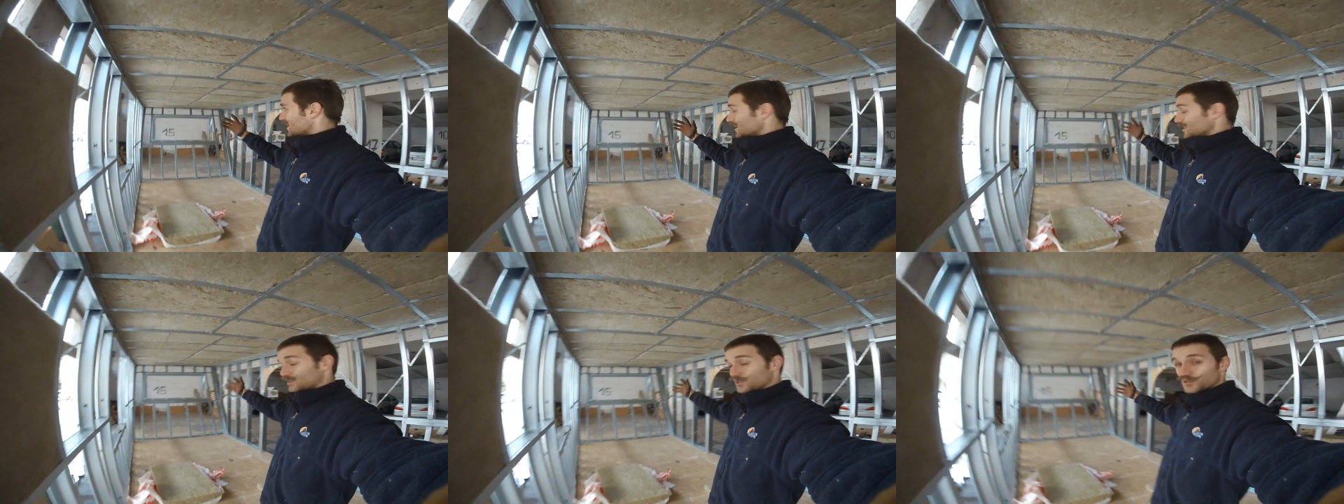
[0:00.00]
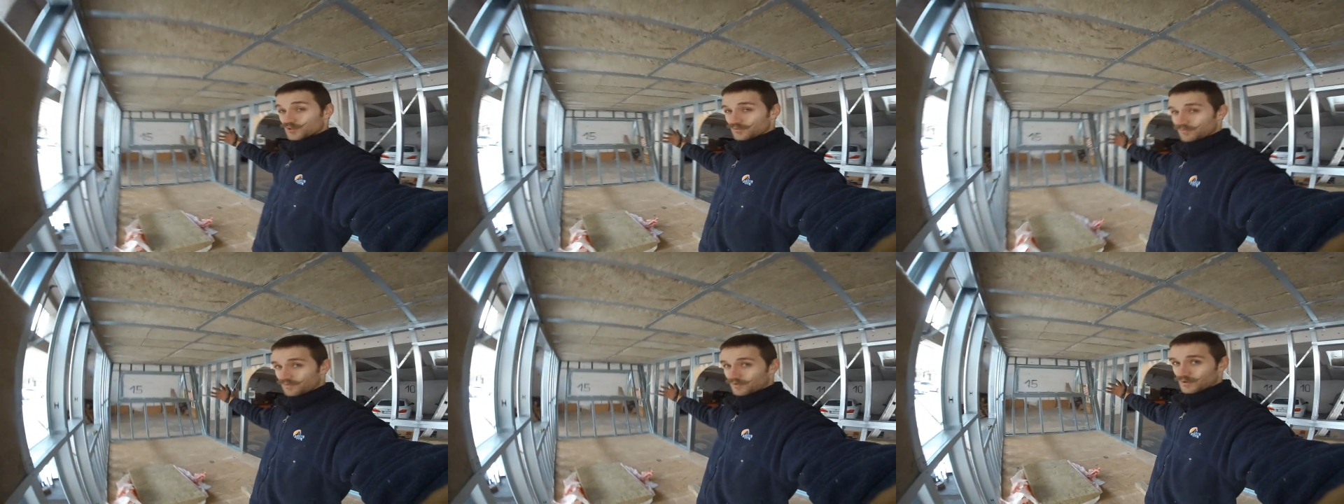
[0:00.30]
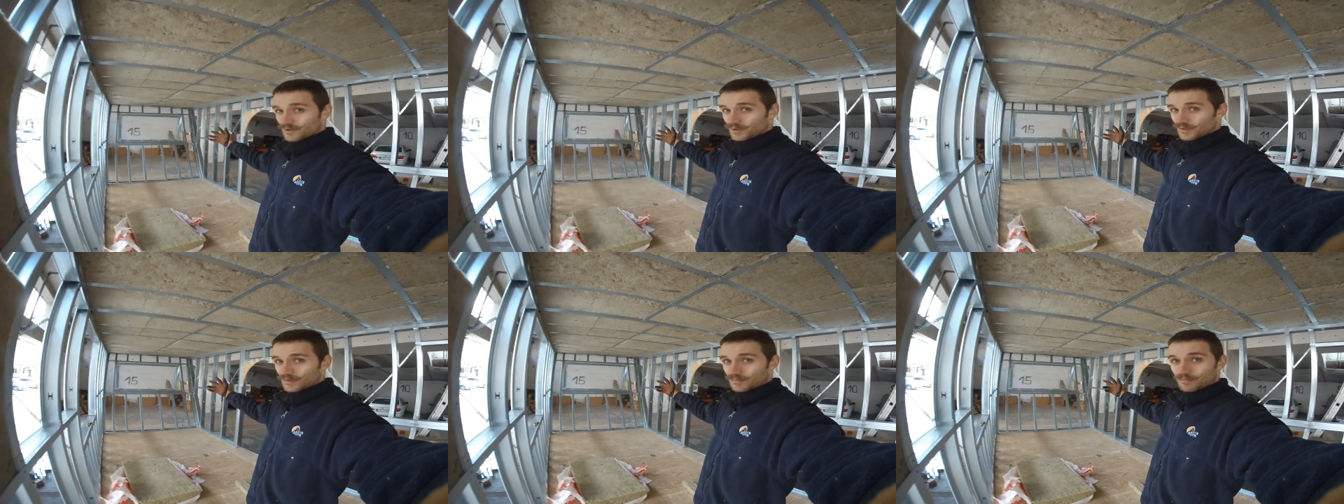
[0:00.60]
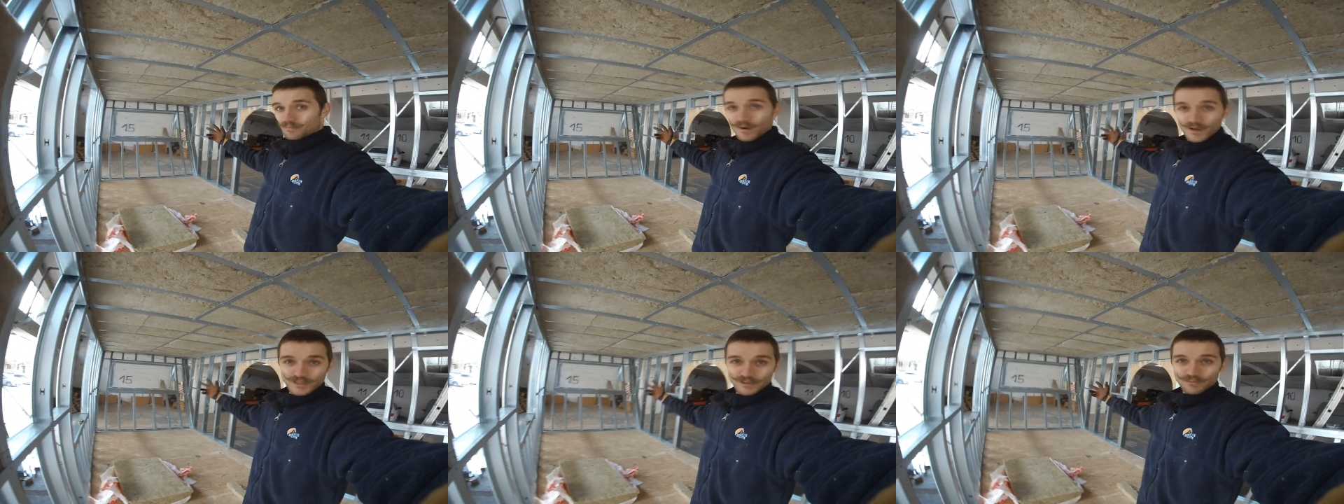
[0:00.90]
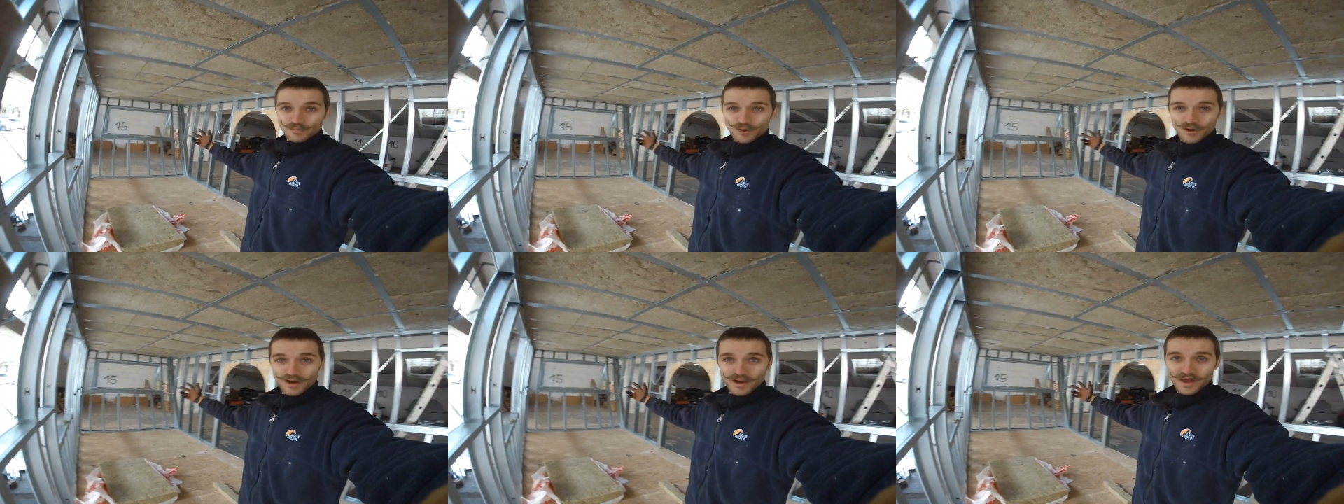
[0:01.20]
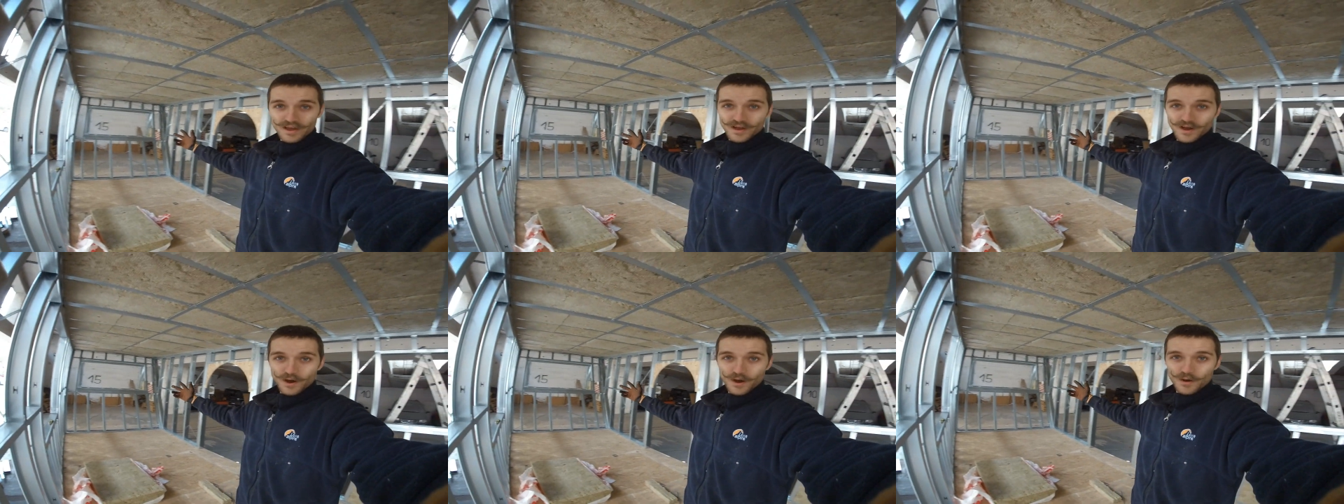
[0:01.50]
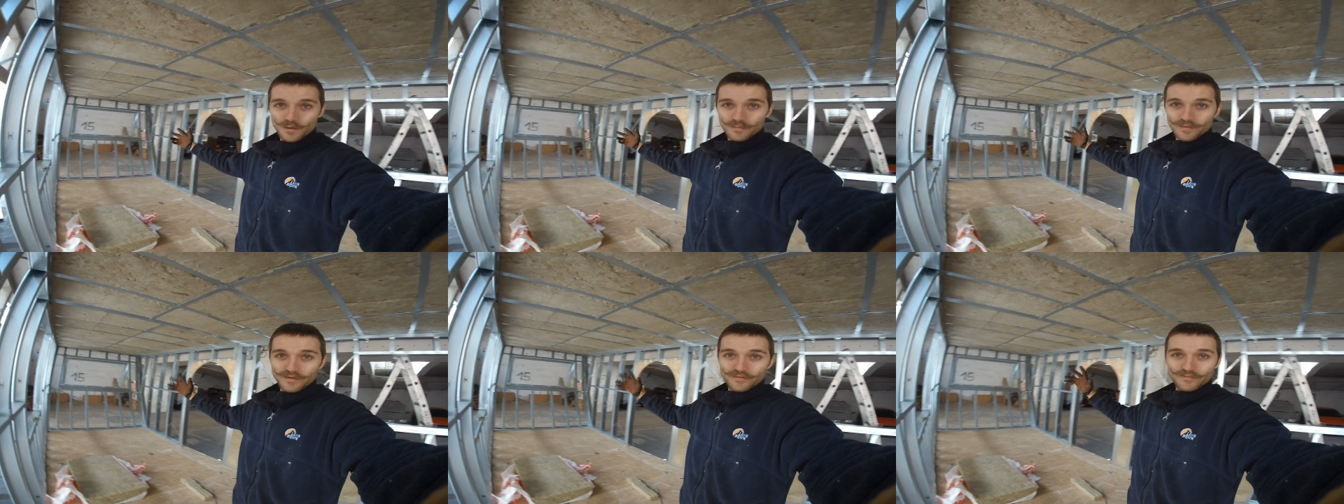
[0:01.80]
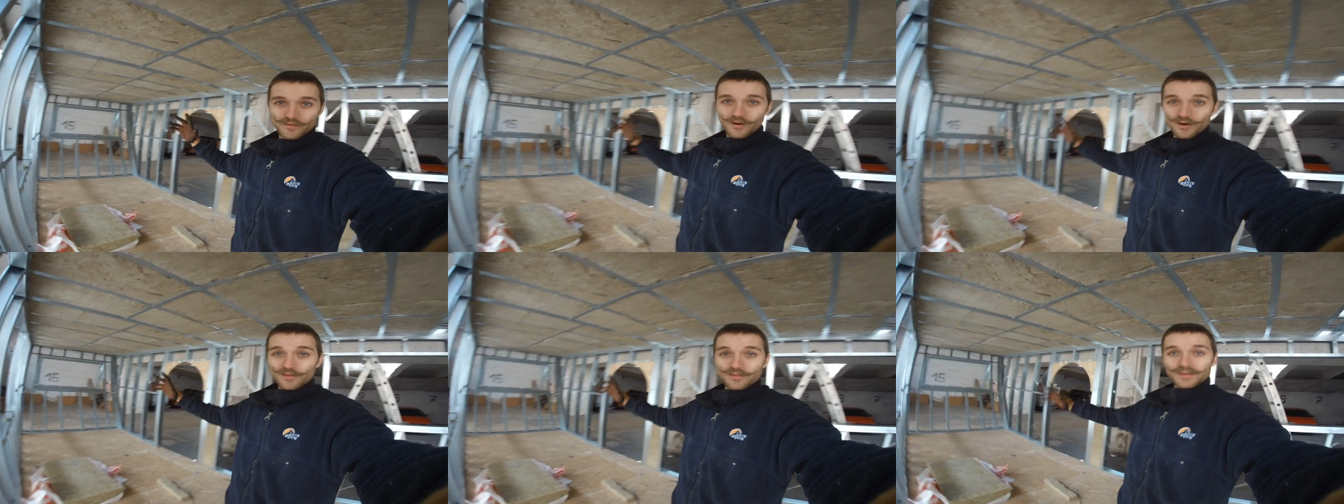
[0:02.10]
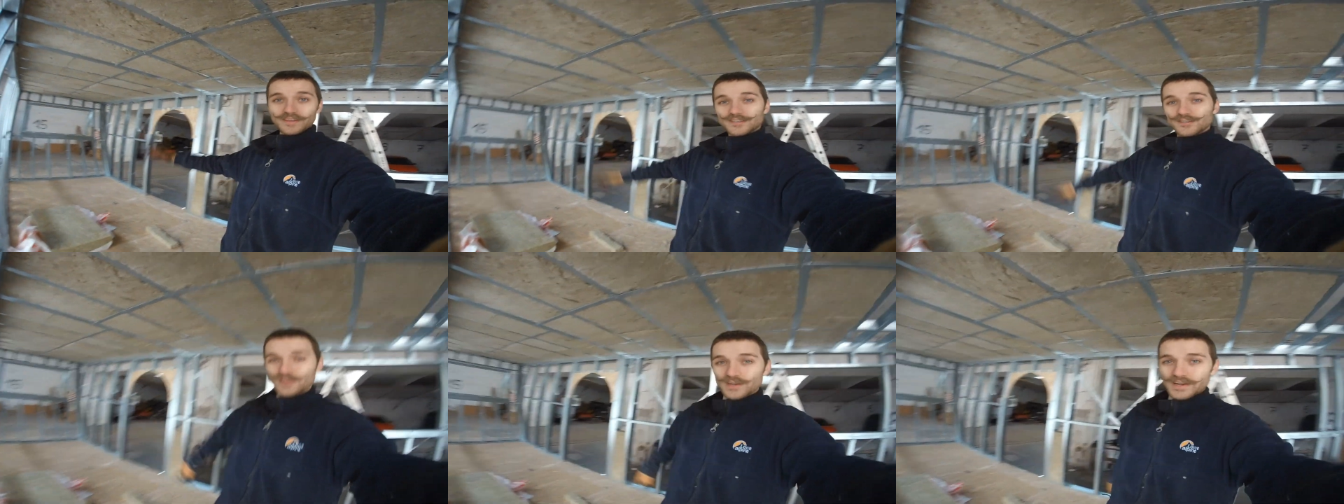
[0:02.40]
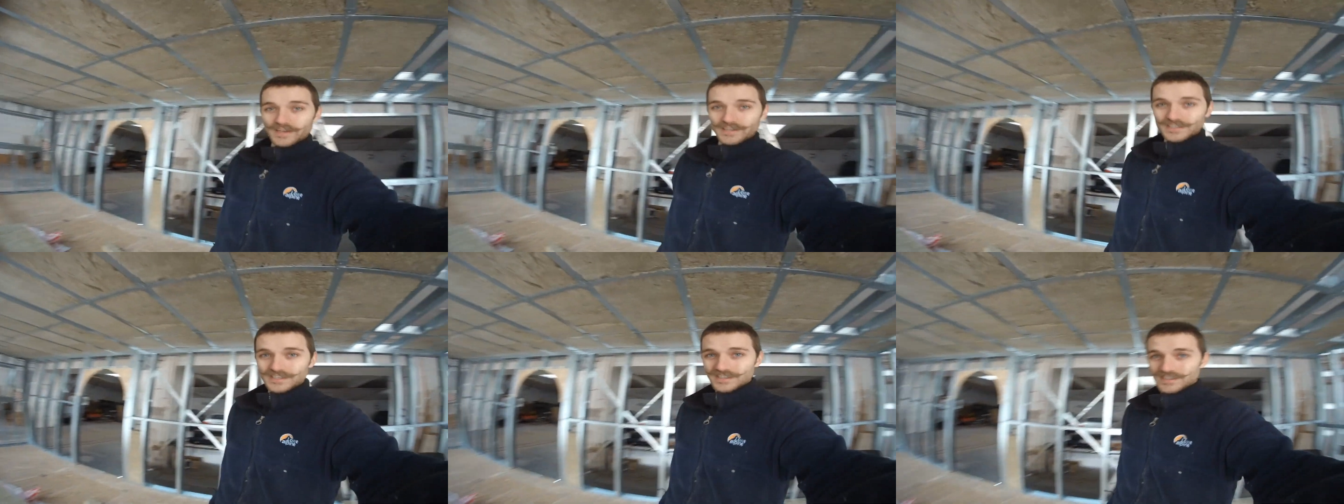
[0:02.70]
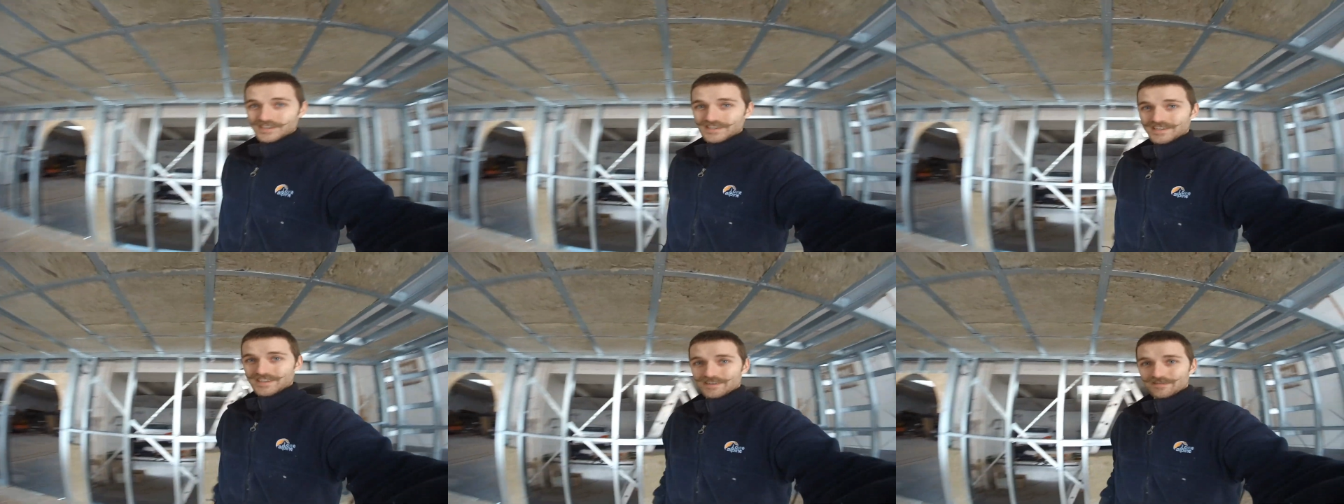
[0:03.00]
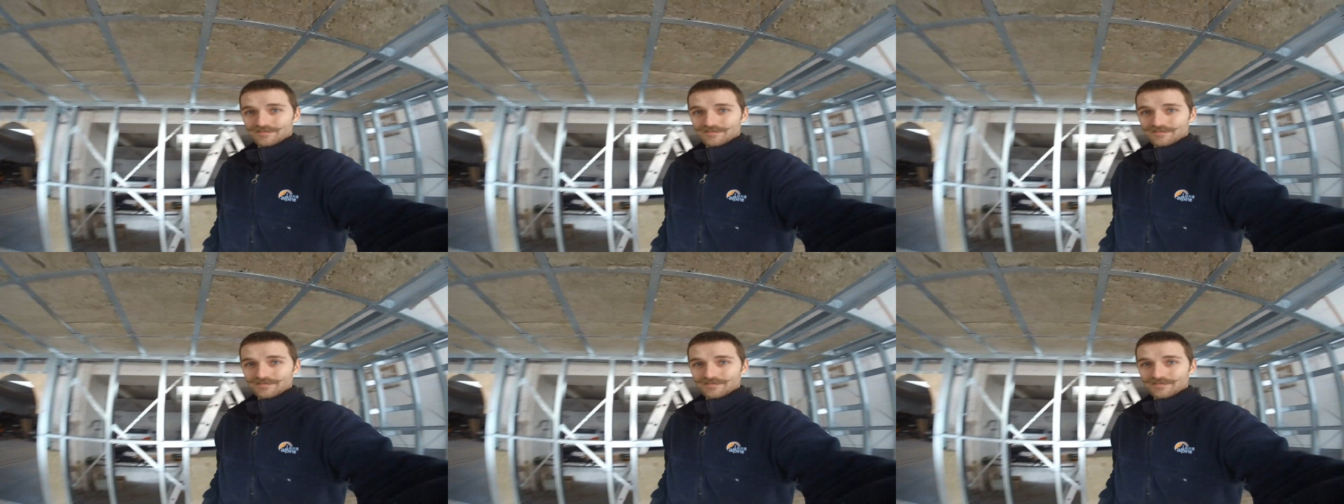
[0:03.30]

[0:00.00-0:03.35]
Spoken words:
It should feel much more like home if all the insulation is in.